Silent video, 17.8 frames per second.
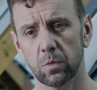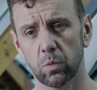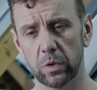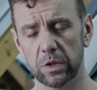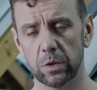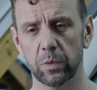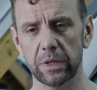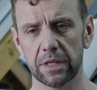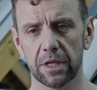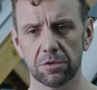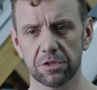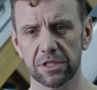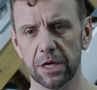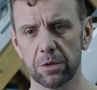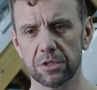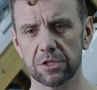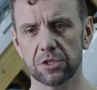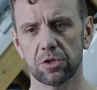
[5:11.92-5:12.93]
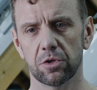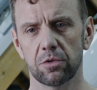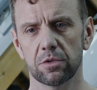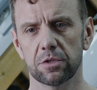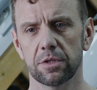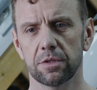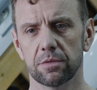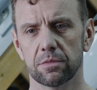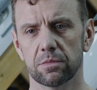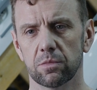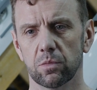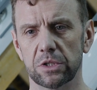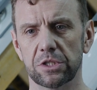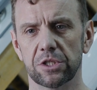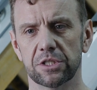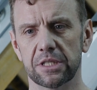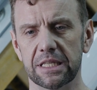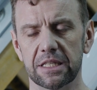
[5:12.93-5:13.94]
With the windows now installed, we
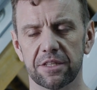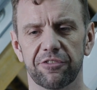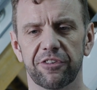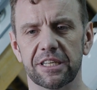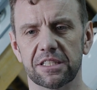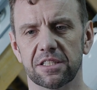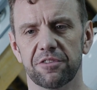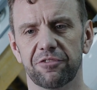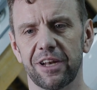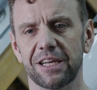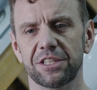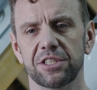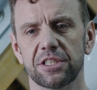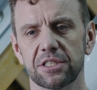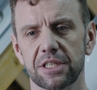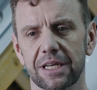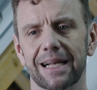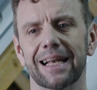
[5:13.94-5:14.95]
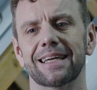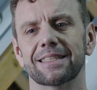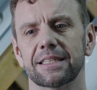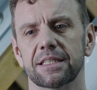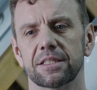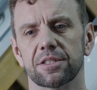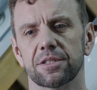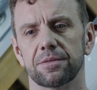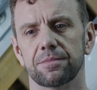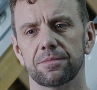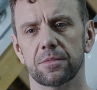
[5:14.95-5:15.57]
just need to fix the flashings and claddings.